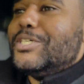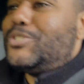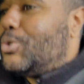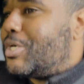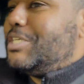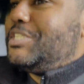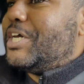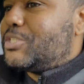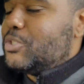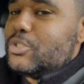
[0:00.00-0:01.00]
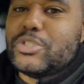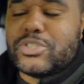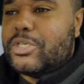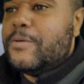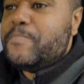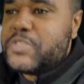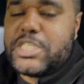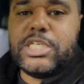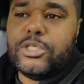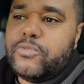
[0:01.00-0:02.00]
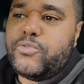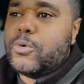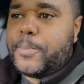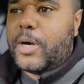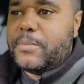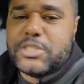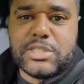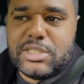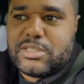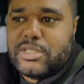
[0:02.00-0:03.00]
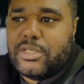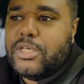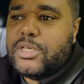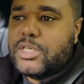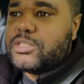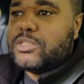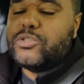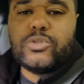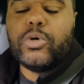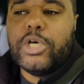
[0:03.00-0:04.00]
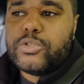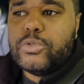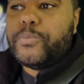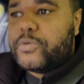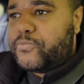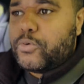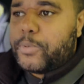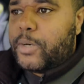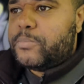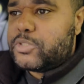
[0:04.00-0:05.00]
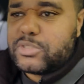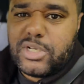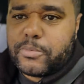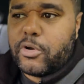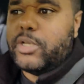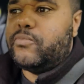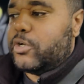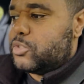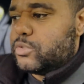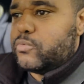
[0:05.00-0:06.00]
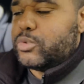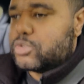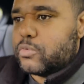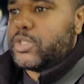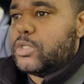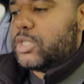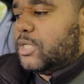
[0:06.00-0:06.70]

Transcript: Stock injector, just a TU fuel pump. It's a Toyota Supra fuel pump. Just an upgrade version of what's already on it.